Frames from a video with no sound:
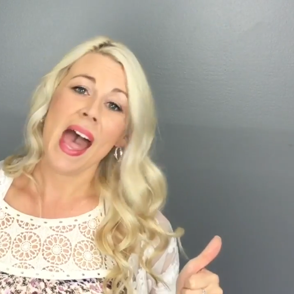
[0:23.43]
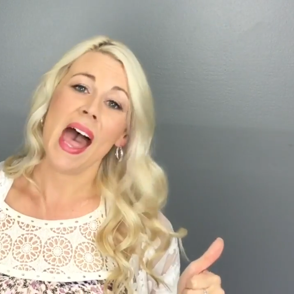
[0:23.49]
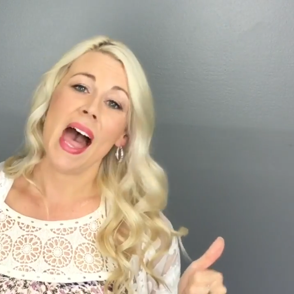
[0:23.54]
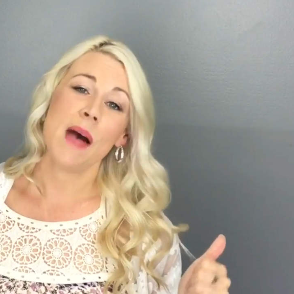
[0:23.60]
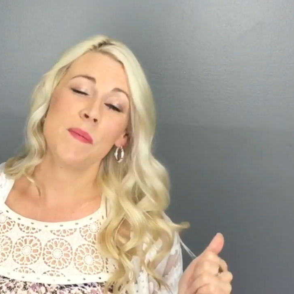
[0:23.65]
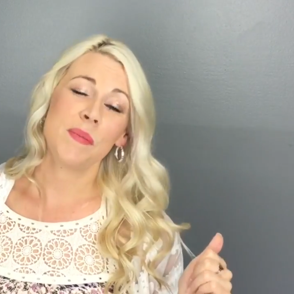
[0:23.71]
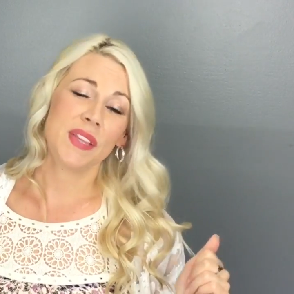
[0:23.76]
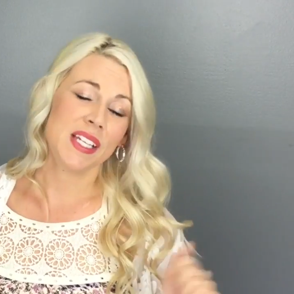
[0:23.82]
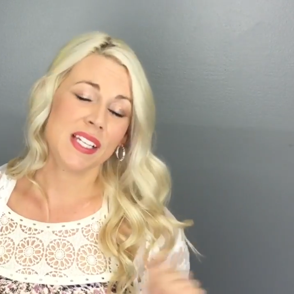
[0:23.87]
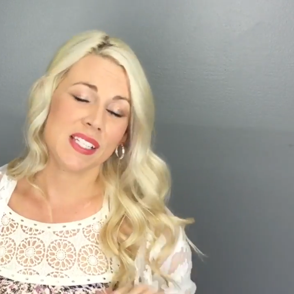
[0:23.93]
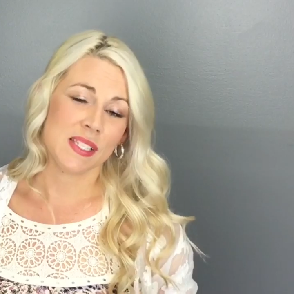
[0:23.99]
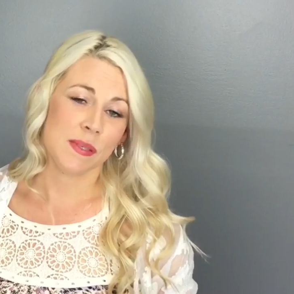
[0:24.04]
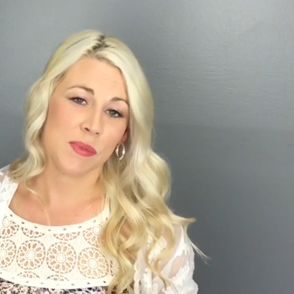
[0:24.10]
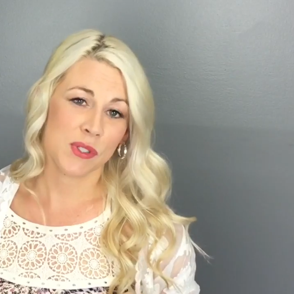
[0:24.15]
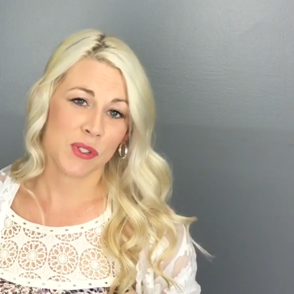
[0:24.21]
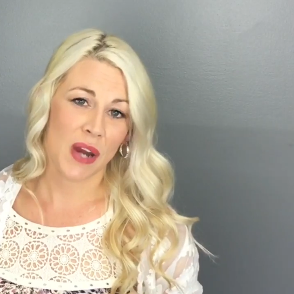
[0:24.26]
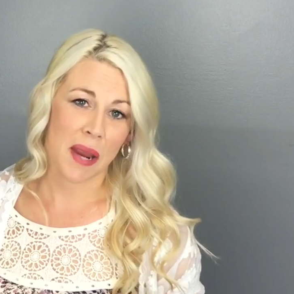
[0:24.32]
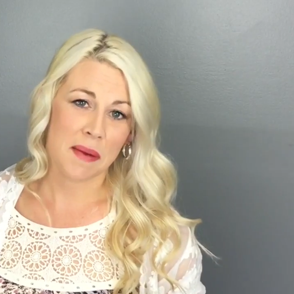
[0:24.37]
and please
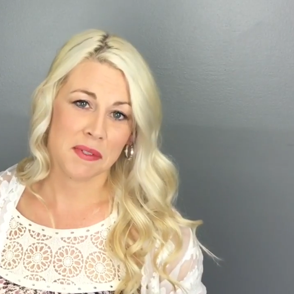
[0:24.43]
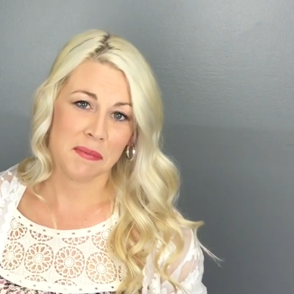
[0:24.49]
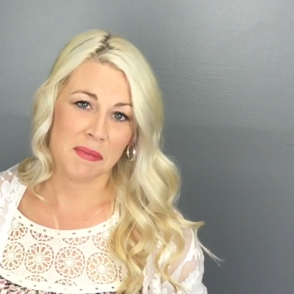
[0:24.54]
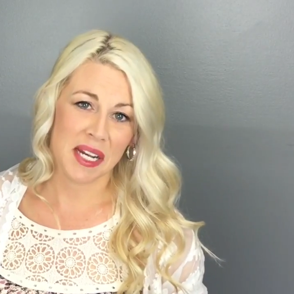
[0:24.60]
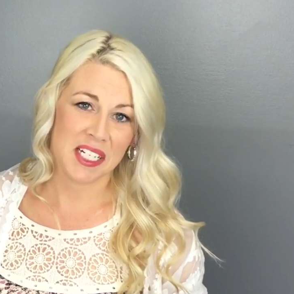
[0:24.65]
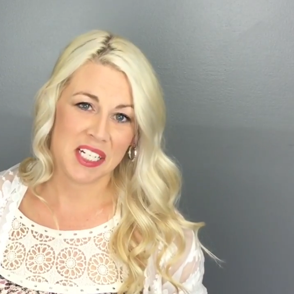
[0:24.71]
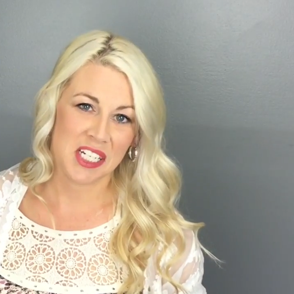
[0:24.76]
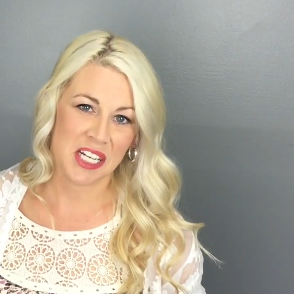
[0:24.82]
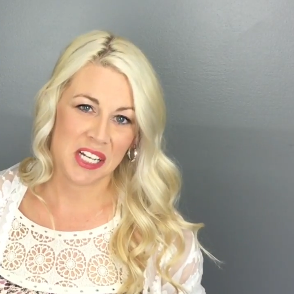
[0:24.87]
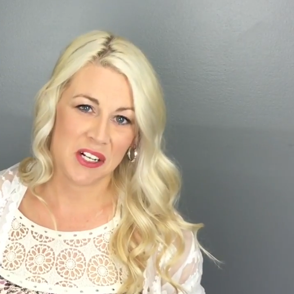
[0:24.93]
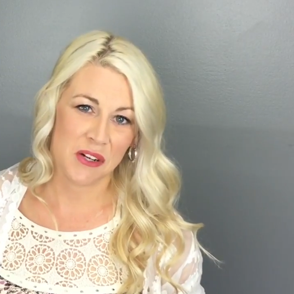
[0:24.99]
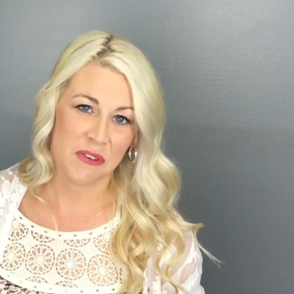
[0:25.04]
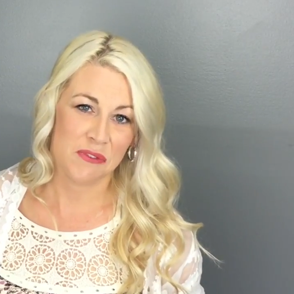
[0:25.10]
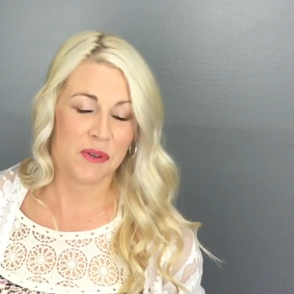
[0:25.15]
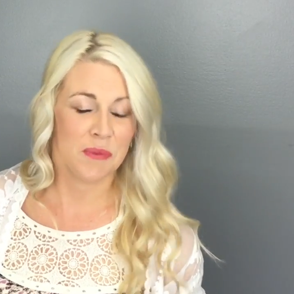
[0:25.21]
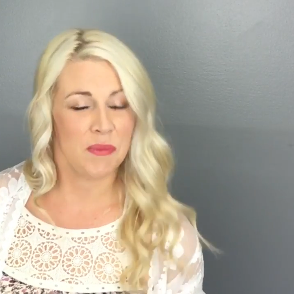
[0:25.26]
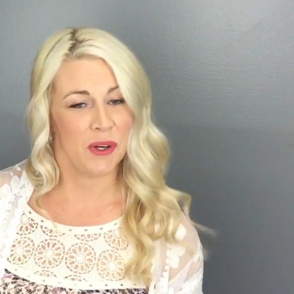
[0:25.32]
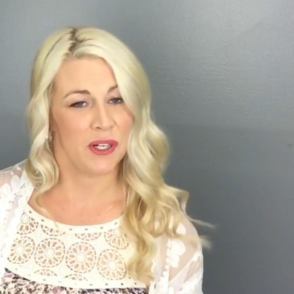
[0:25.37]
subscribe to my channel
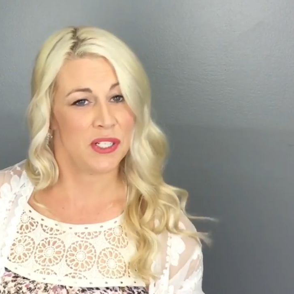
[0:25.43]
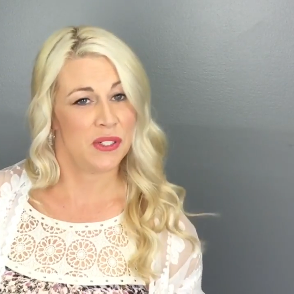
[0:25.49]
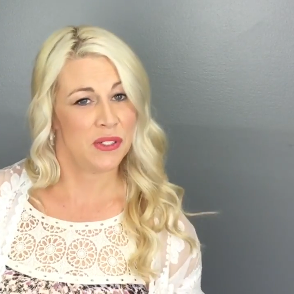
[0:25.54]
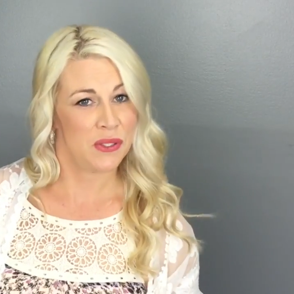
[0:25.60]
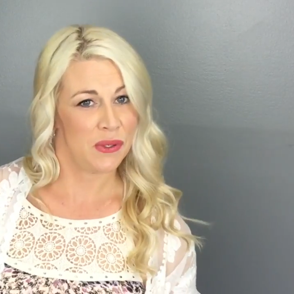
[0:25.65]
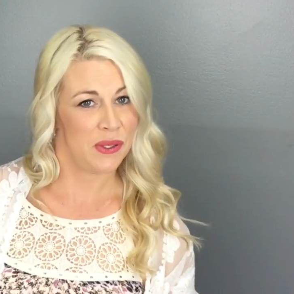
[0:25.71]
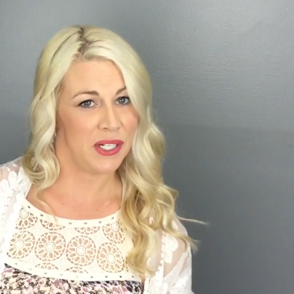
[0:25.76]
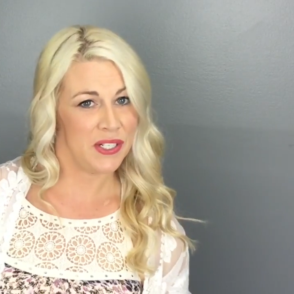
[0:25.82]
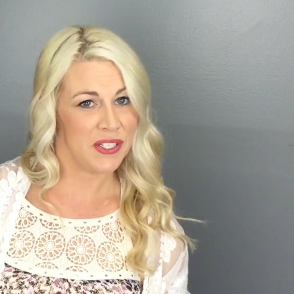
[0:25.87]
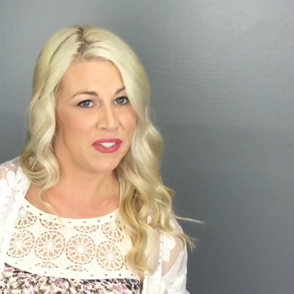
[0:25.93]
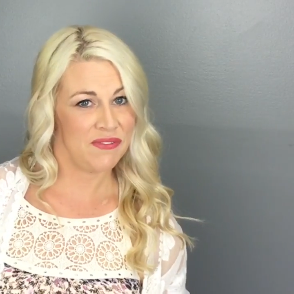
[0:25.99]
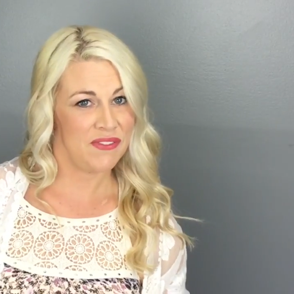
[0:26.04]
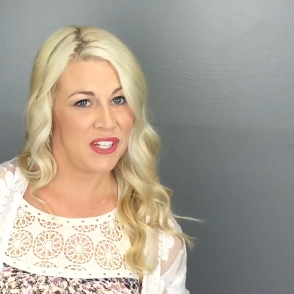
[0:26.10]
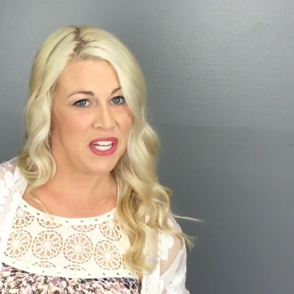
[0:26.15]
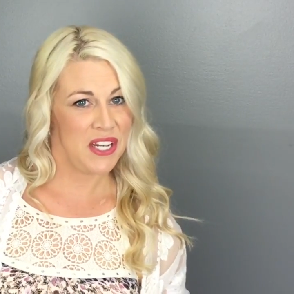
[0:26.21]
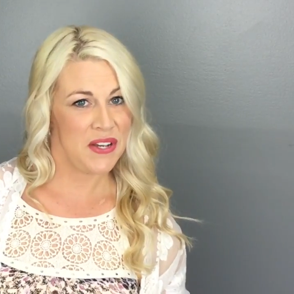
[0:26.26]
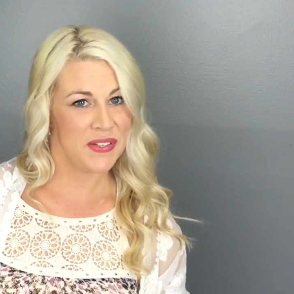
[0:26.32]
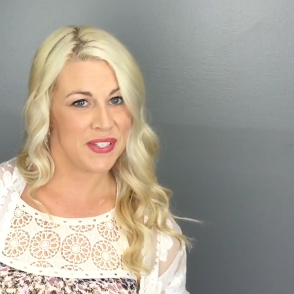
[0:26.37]
for more tutorials and
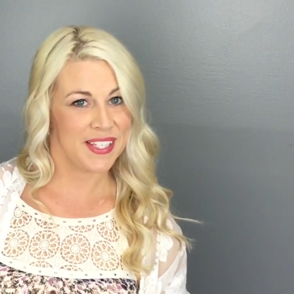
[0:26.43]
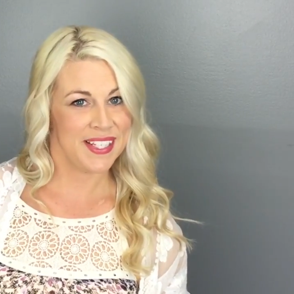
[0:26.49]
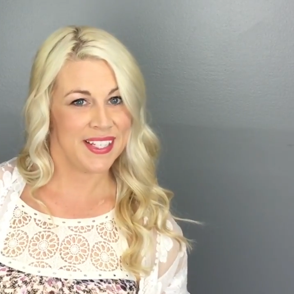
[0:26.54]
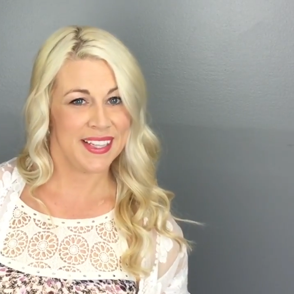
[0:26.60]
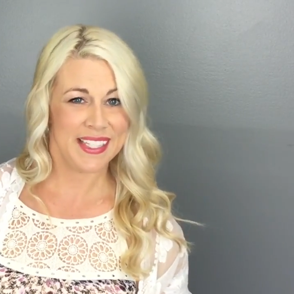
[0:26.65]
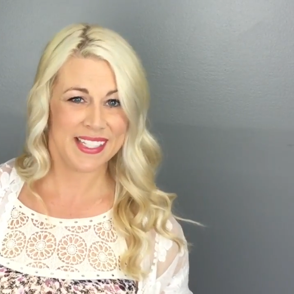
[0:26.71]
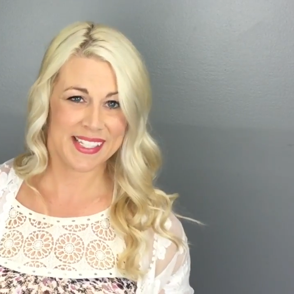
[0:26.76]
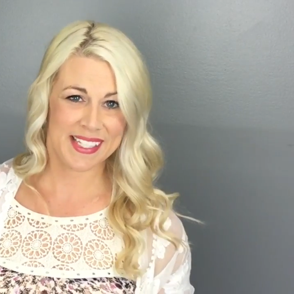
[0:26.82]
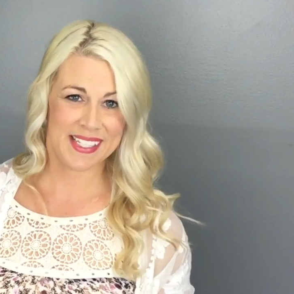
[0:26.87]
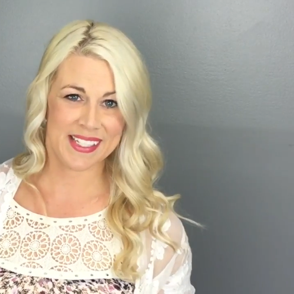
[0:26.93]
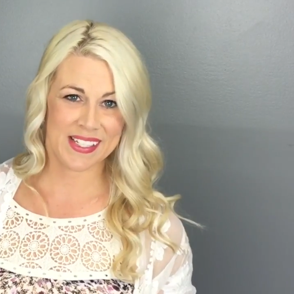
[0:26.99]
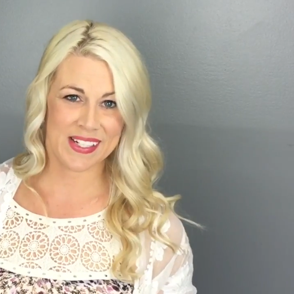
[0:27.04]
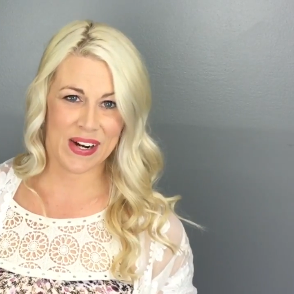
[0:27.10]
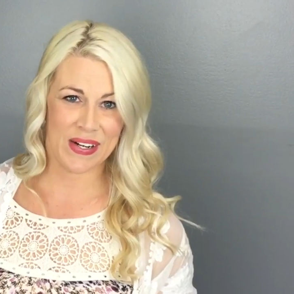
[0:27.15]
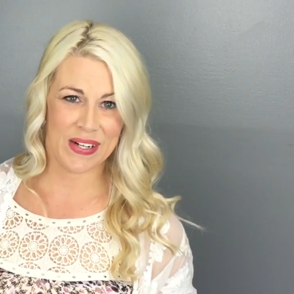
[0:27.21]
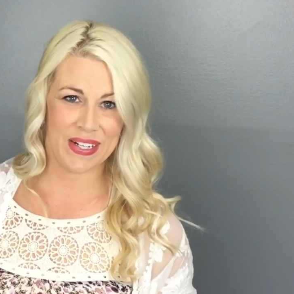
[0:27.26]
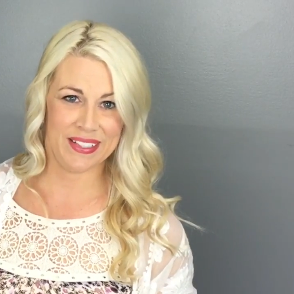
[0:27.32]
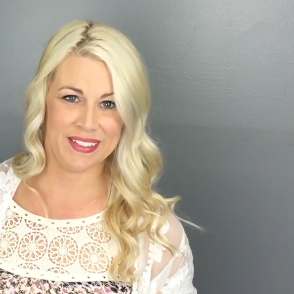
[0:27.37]
videos. Let's get
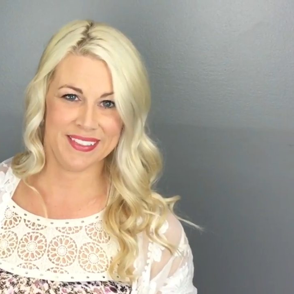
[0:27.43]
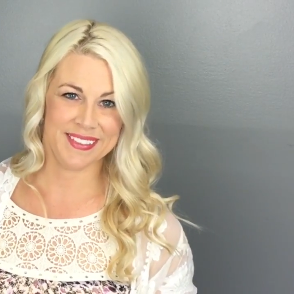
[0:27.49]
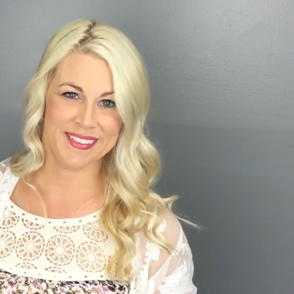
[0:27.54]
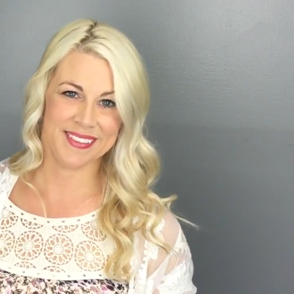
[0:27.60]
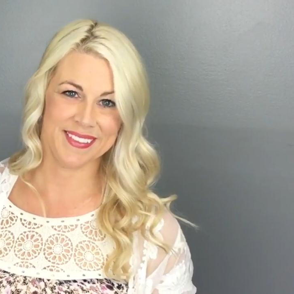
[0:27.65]
started.